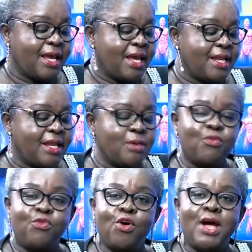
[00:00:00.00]

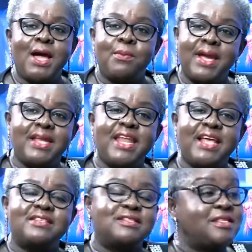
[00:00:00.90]
And for my
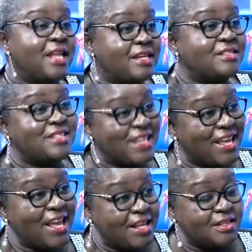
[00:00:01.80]

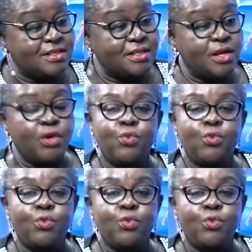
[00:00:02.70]
next guest,